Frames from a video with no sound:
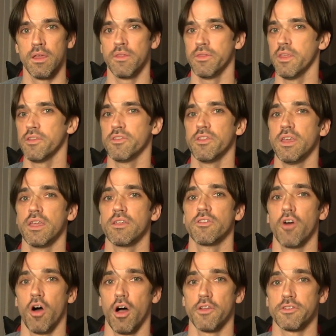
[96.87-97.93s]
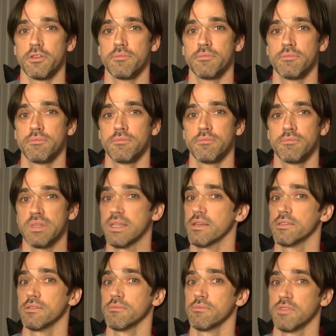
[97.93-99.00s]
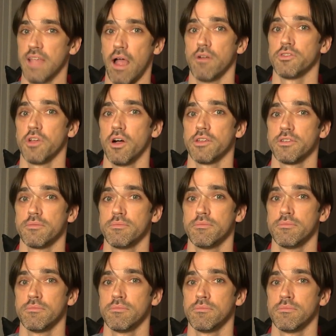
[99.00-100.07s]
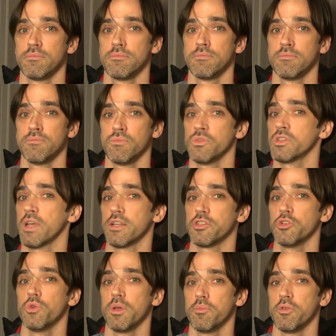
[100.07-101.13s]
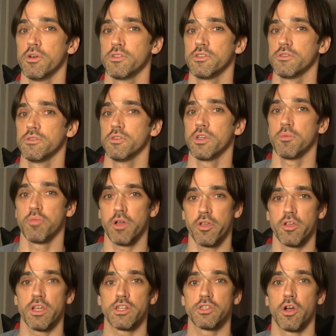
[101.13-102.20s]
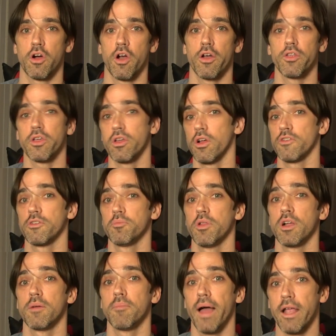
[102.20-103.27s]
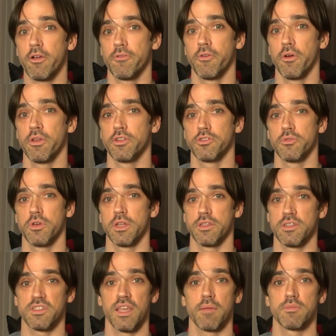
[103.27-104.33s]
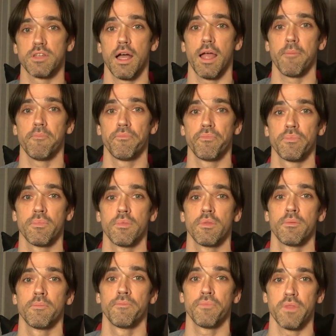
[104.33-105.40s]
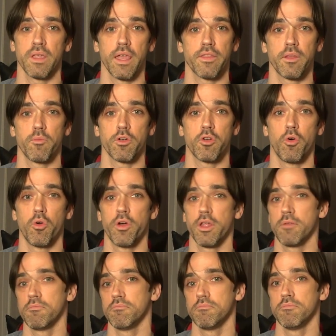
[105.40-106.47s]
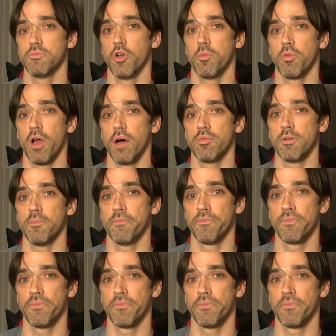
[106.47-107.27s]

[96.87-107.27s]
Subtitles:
This thing is awesome because it sounds awesome. It's got two inputs. You can plug your guitar and you can also plug a microphone into it at the same time and get them recorded, no problem.